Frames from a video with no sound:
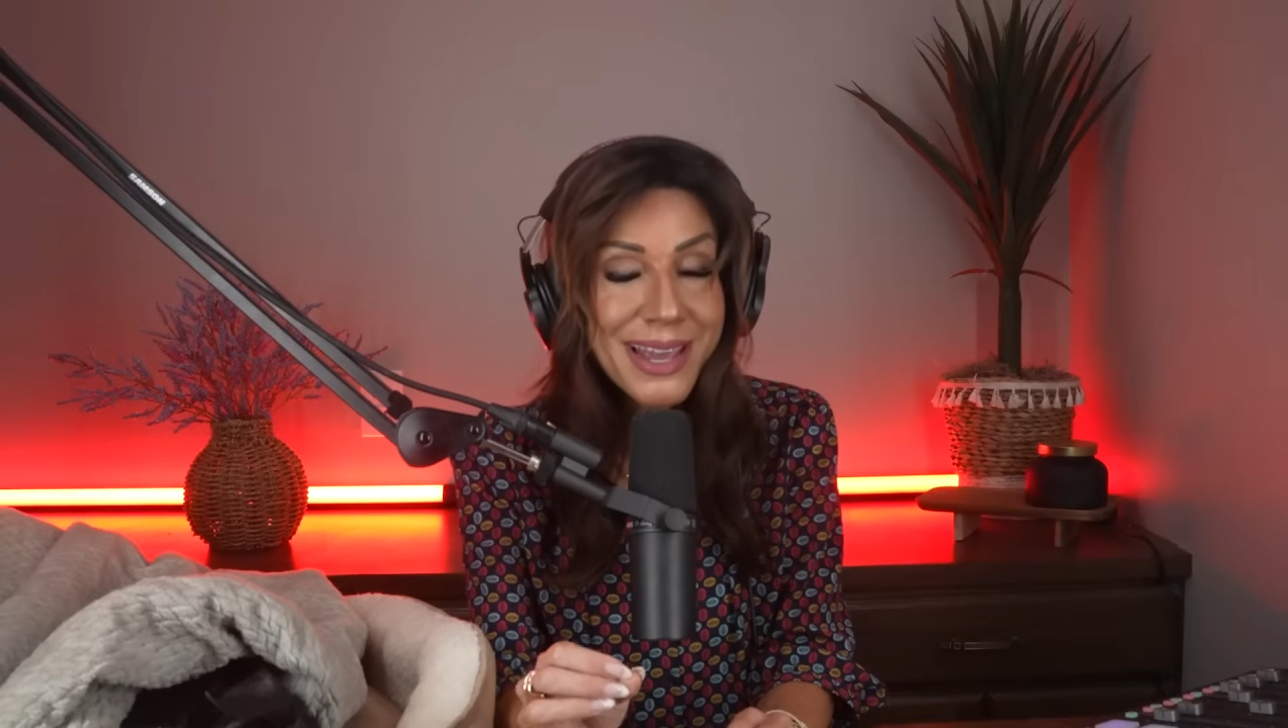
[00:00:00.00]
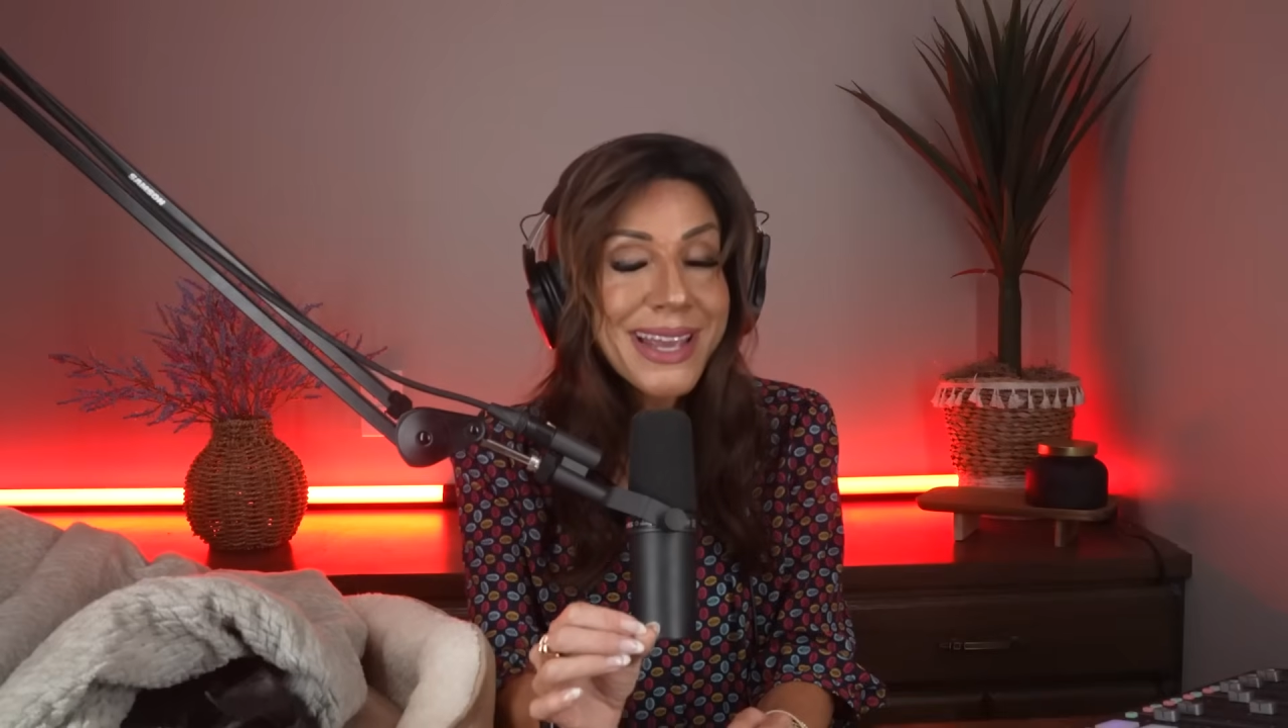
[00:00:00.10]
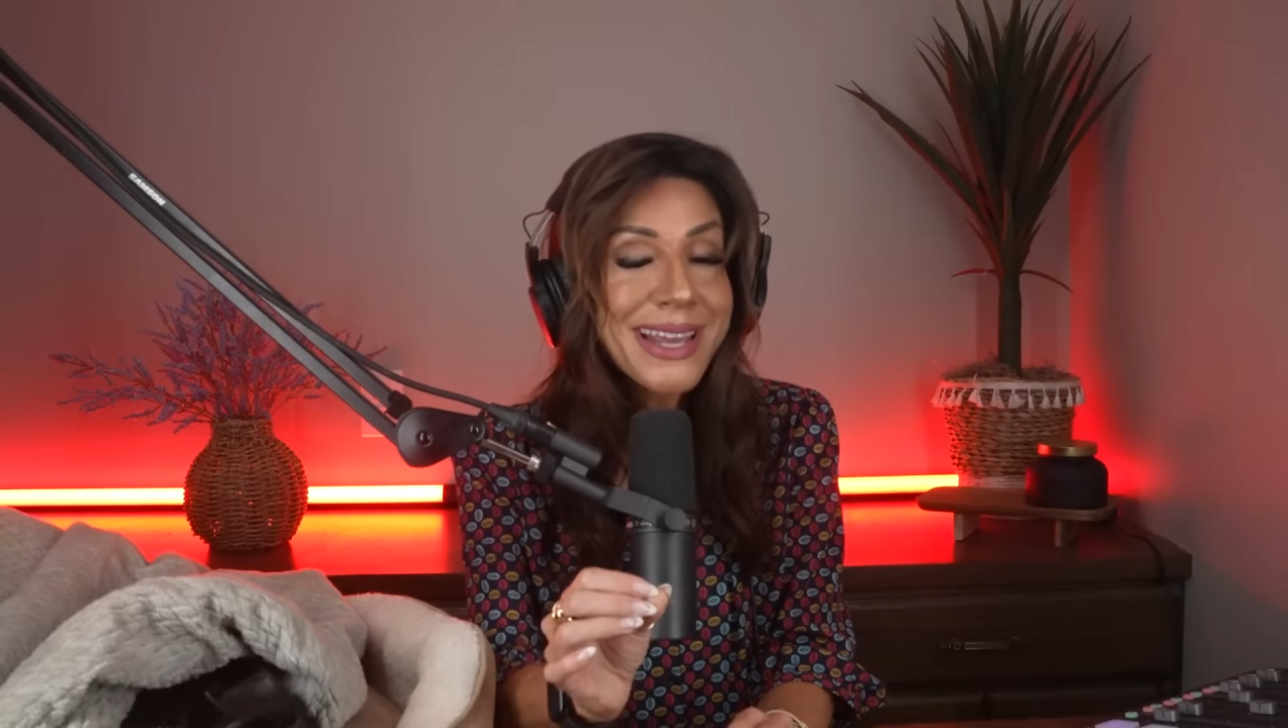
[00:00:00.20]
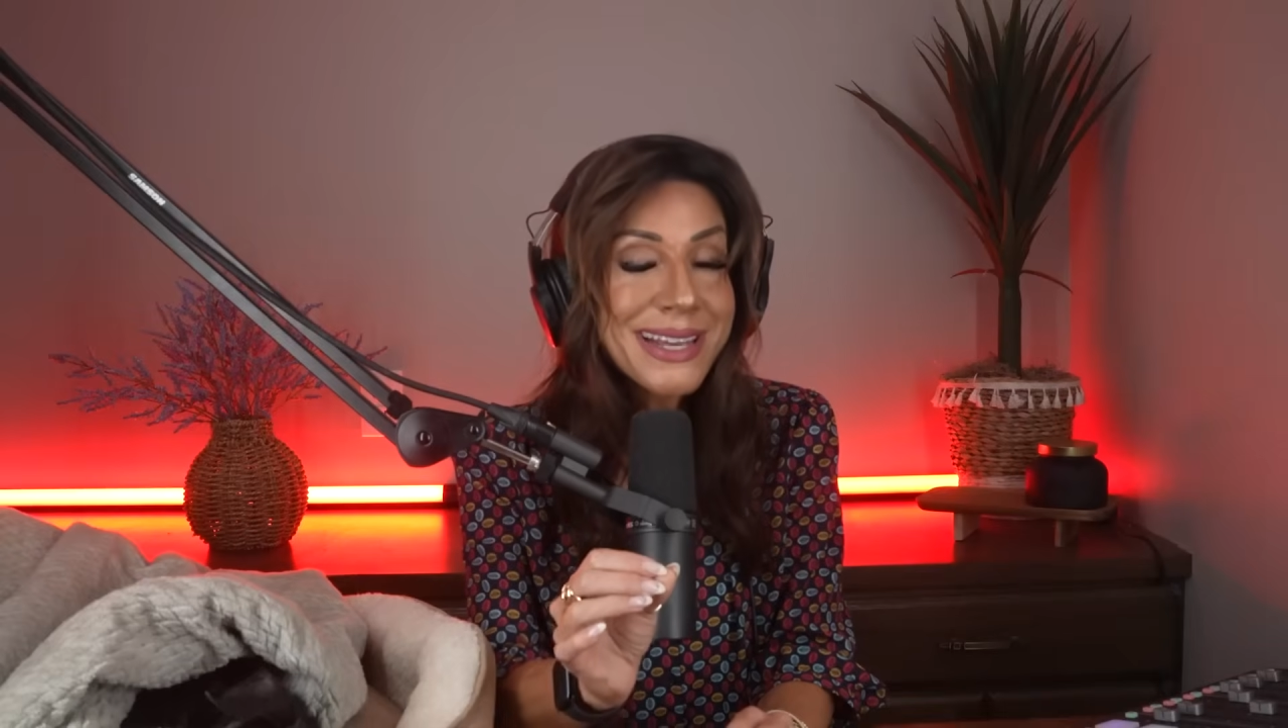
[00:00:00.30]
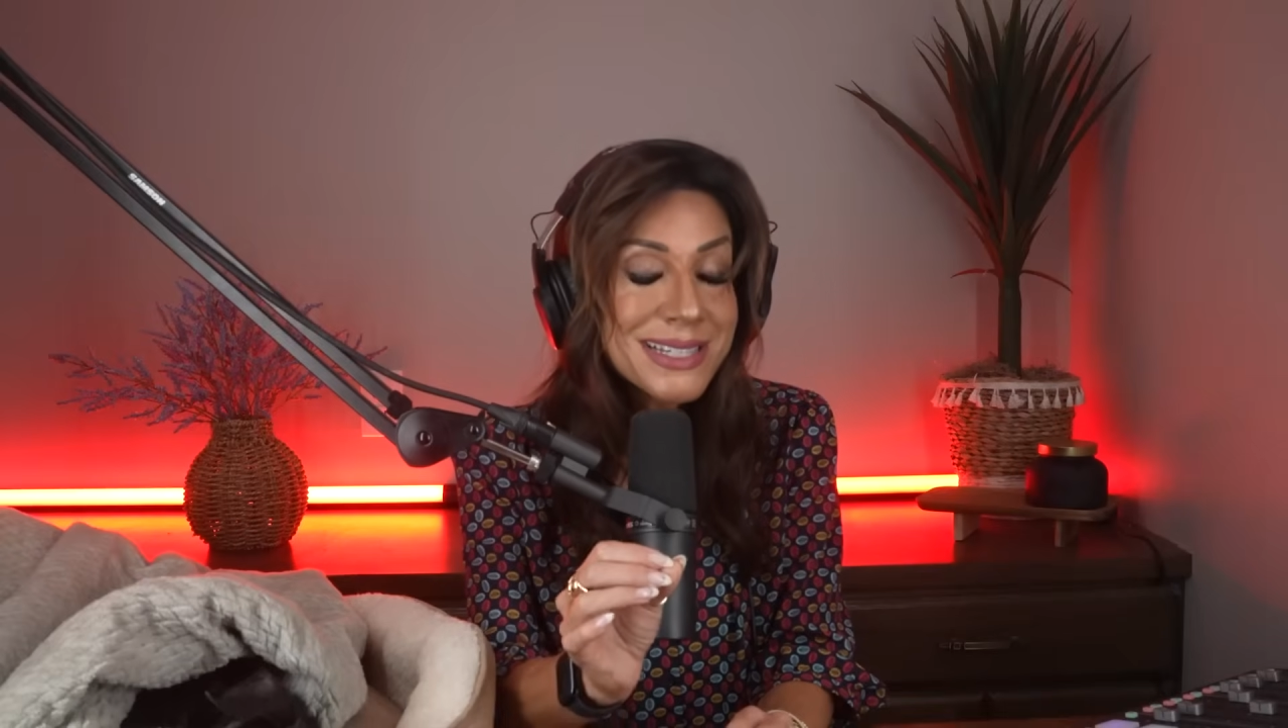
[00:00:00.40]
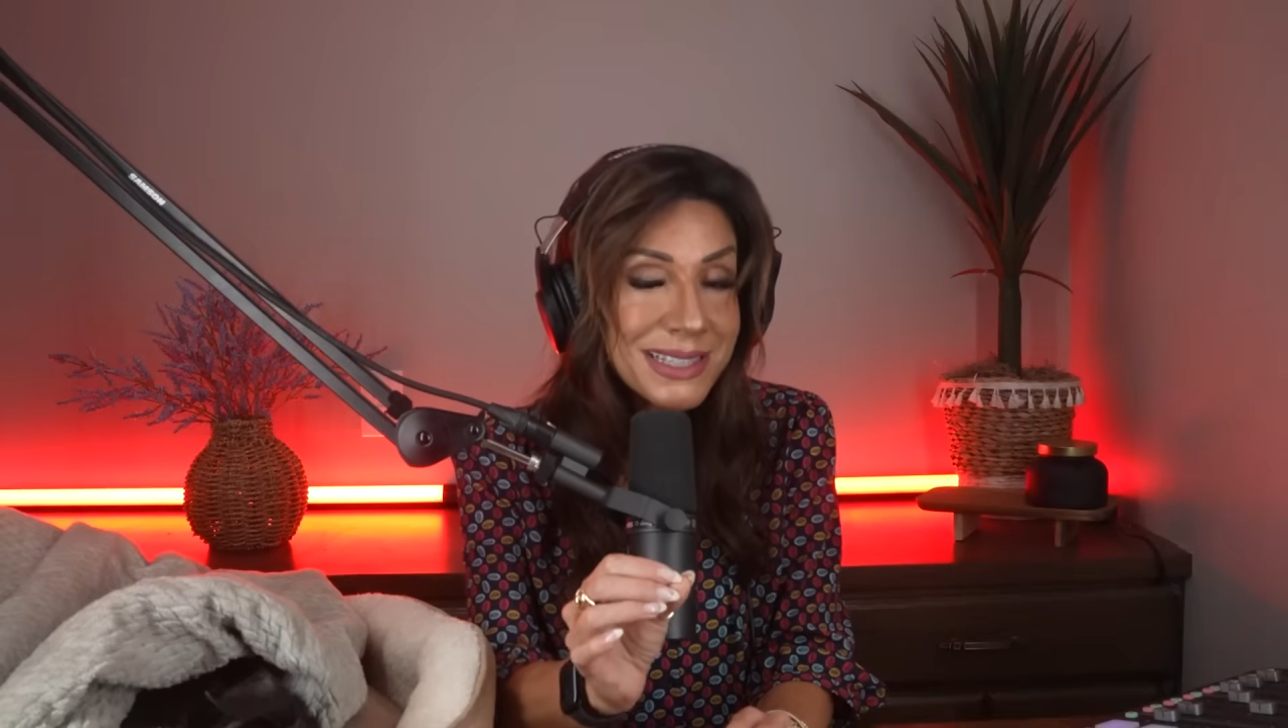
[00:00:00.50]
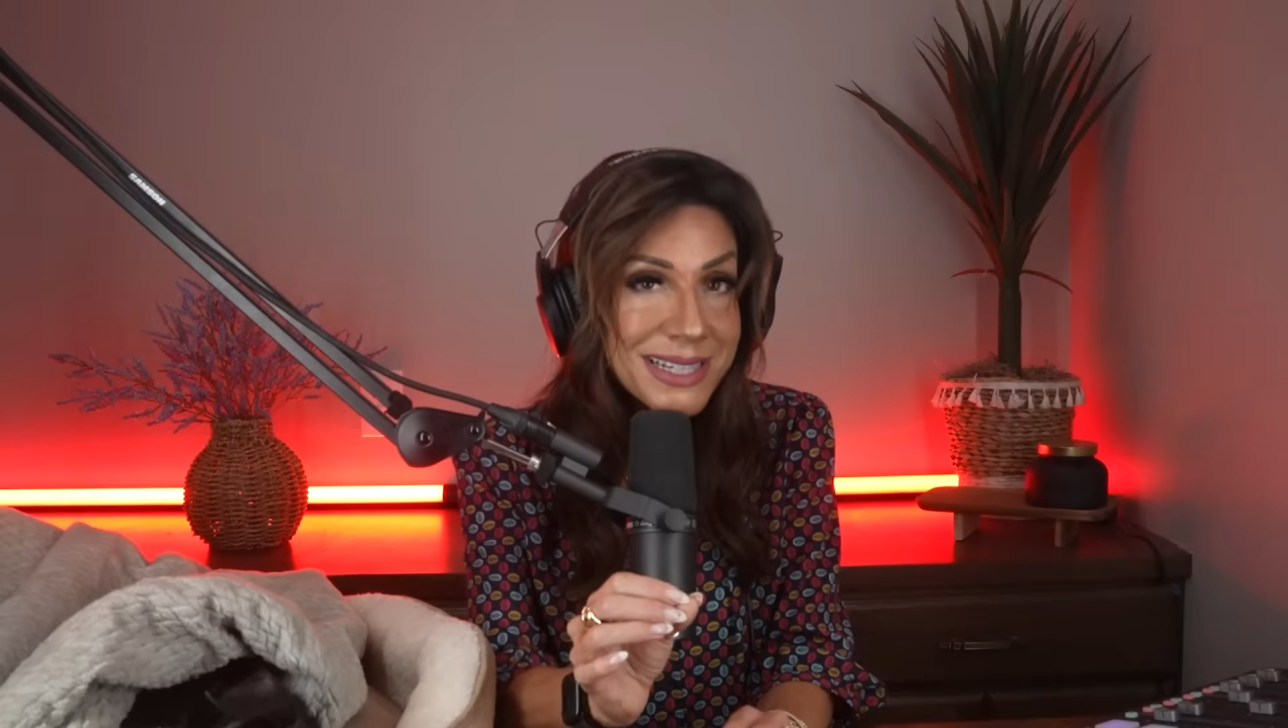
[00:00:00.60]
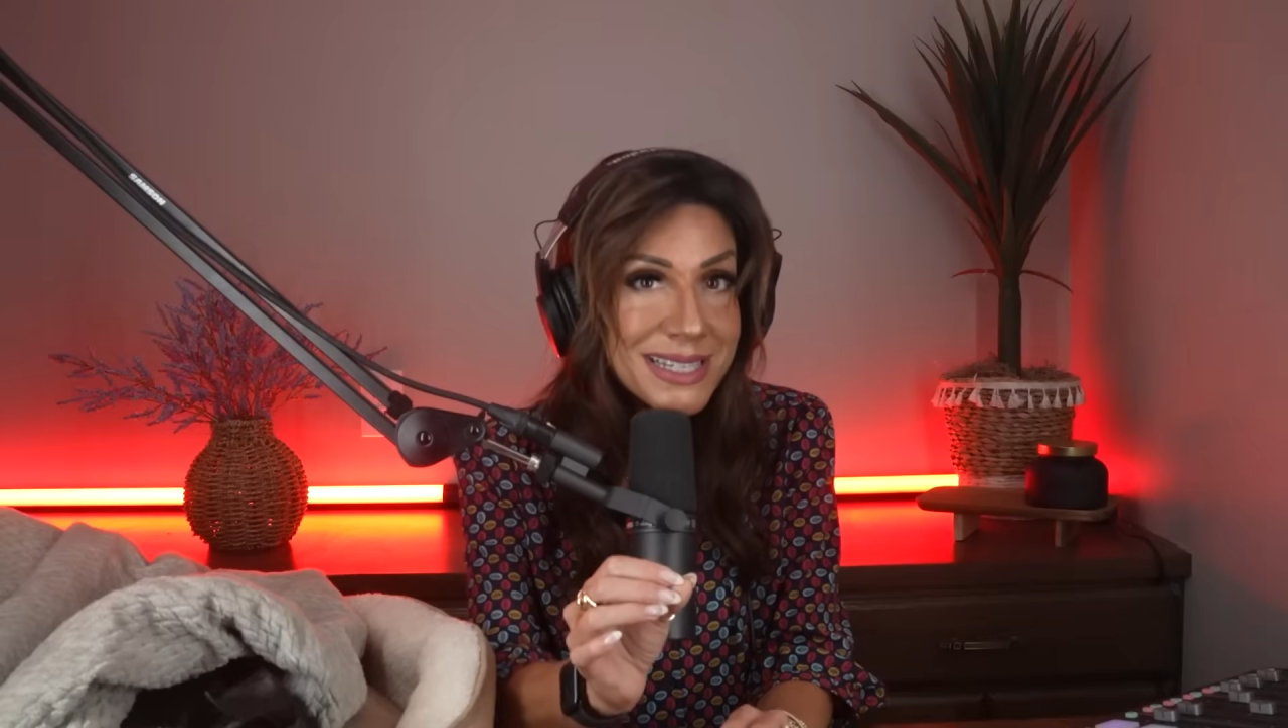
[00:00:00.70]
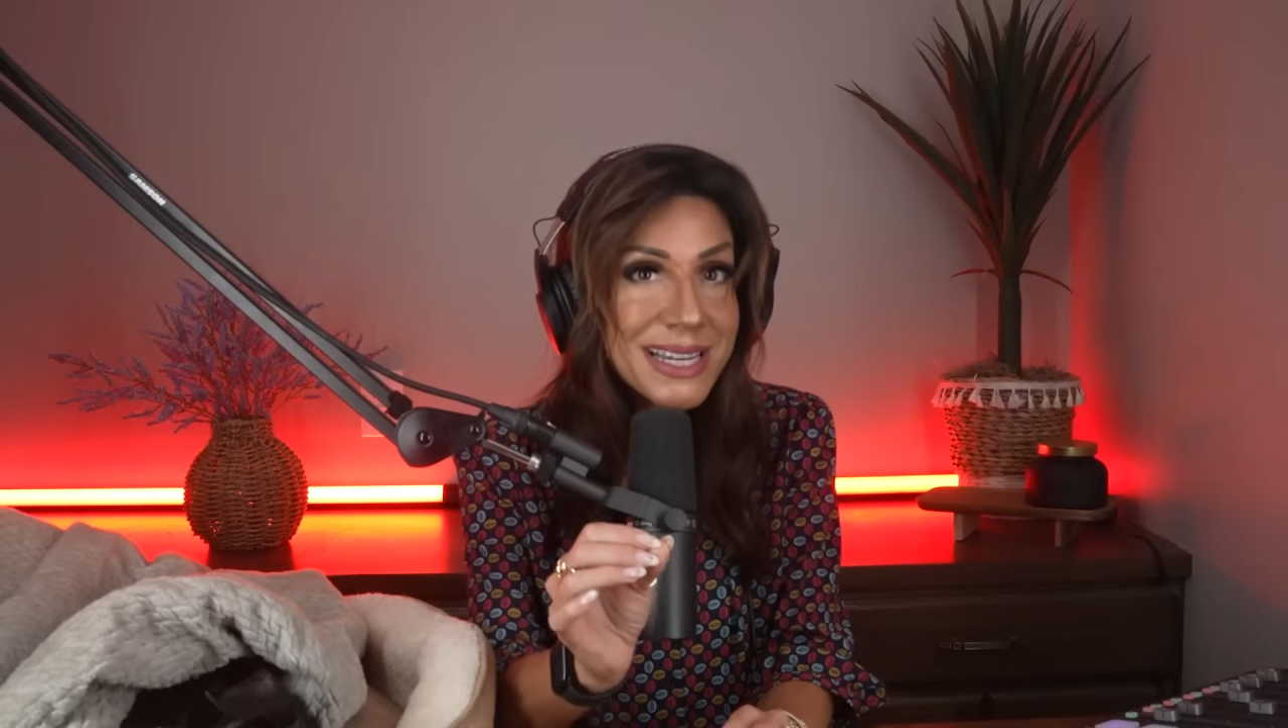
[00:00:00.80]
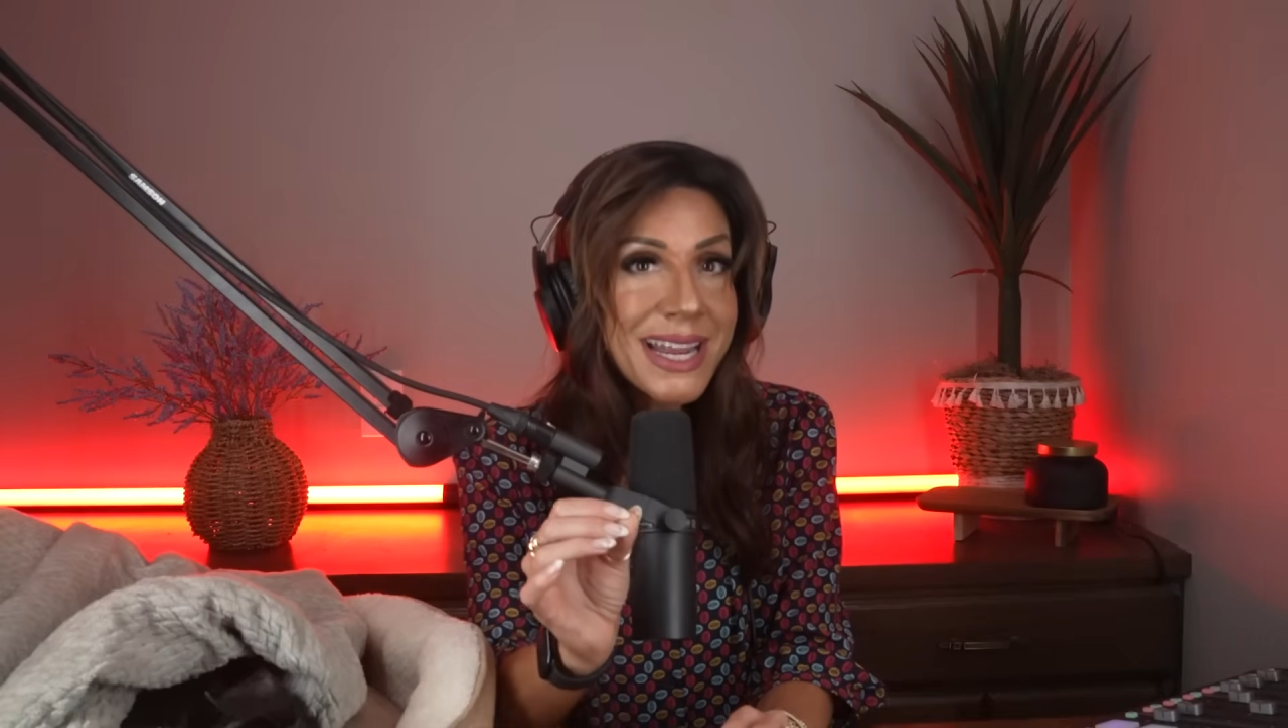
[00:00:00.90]
He is
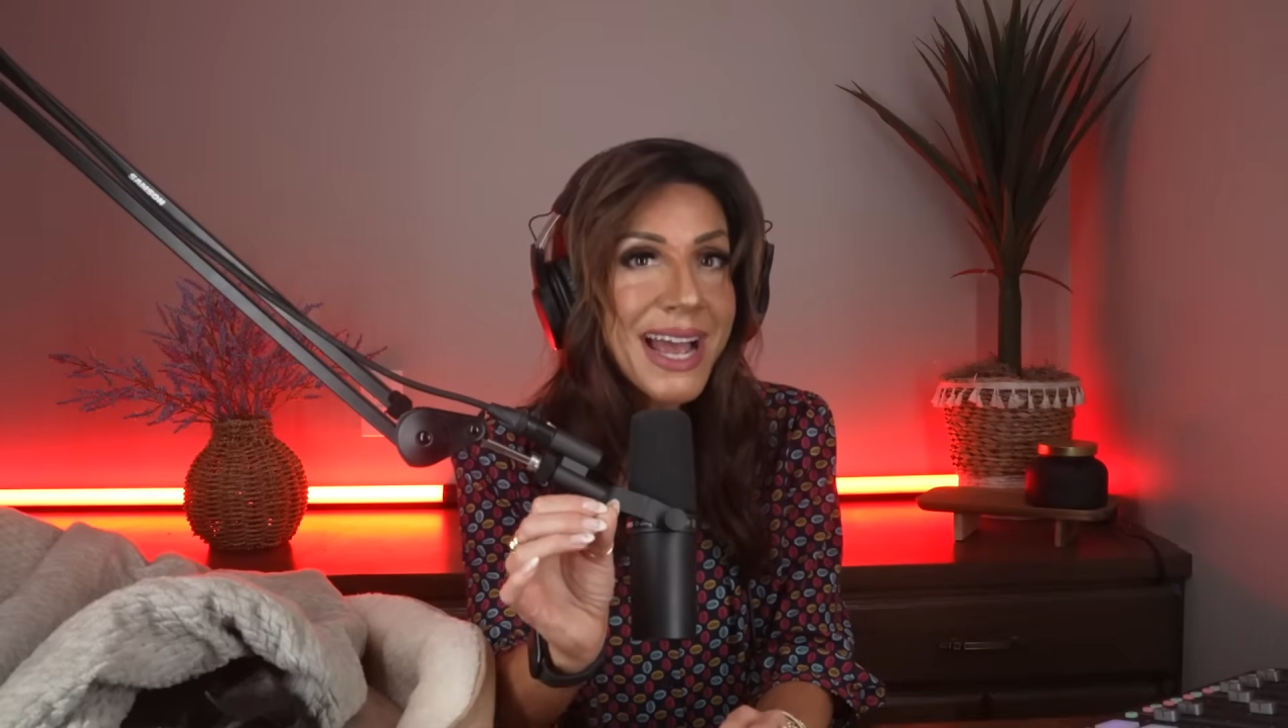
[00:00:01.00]
listed